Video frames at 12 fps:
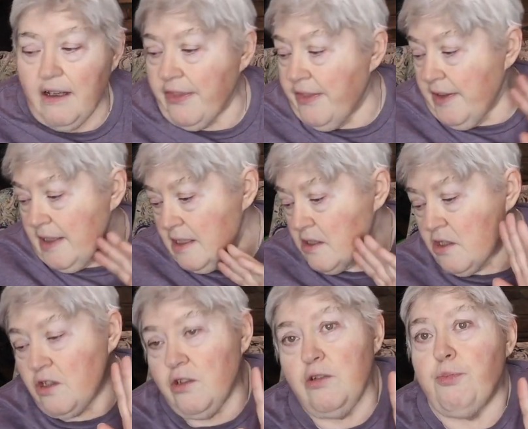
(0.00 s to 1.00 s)
on these
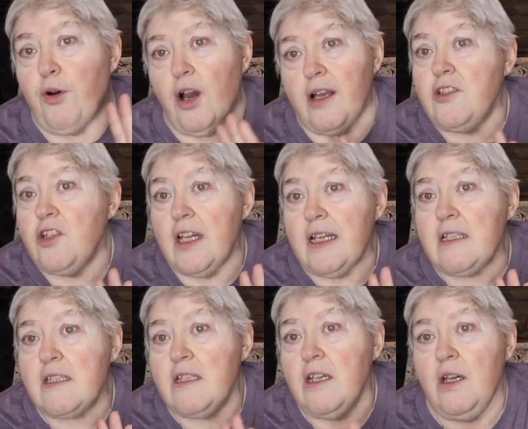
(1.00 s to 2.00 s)
two
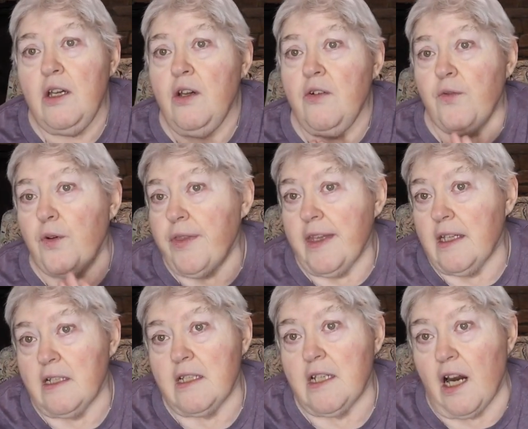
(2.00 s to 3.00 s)
projects for the
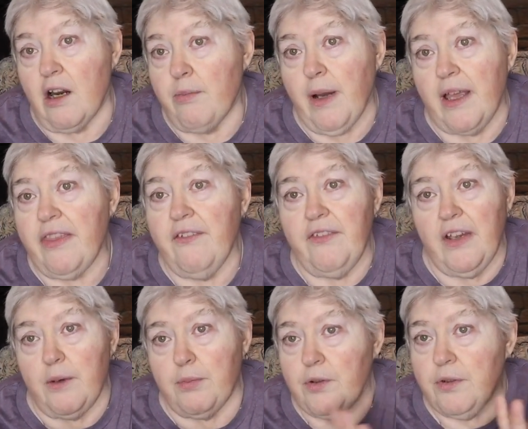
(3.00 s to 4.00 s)
entire month of
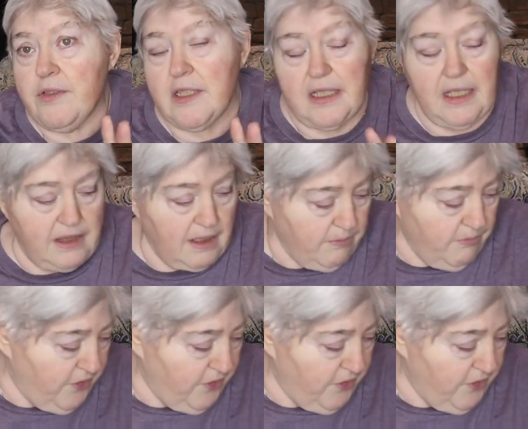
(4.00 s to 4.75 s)
April to get them